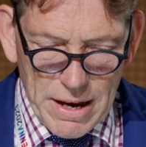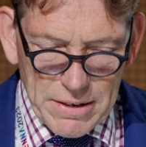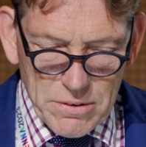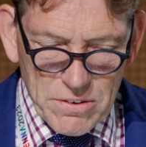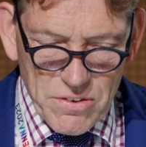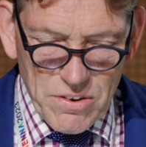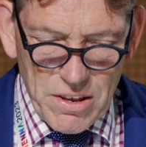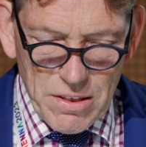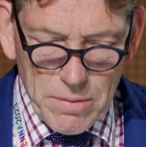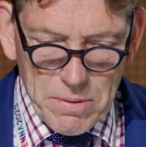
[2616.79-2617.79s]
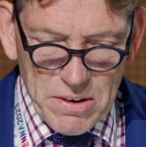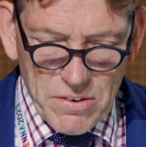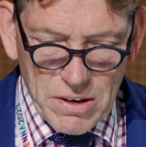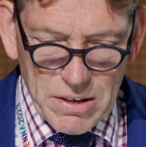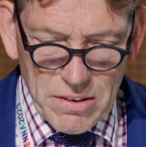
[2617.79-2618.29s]
and you can see that
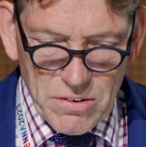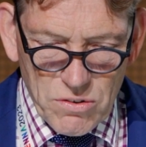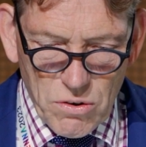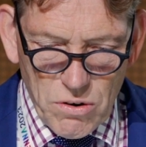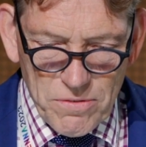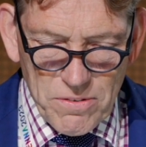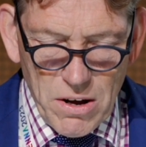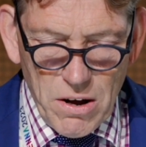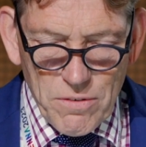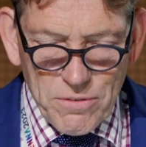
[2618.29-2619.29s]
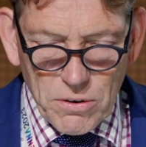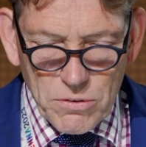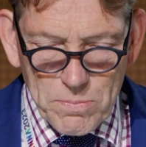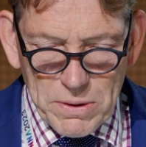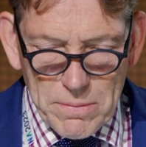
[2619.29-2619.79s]
basically this curve
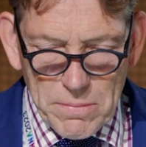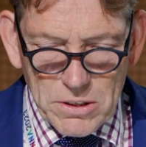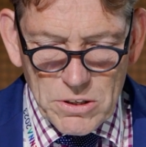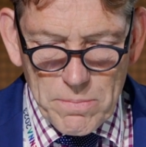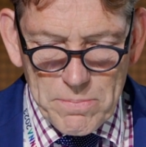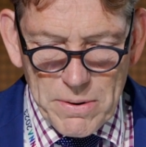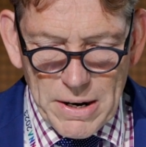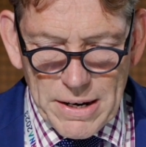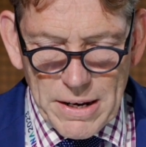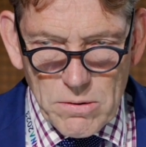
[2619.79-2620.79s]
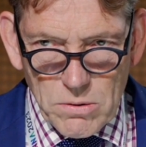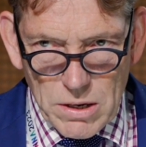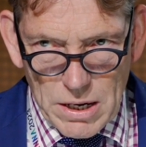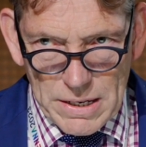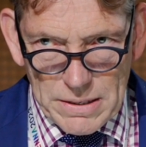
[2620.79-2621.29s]
follows pretty much a pretty
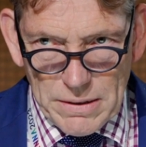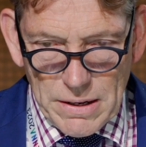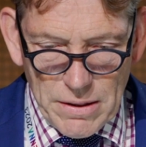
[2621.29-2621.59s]
good line.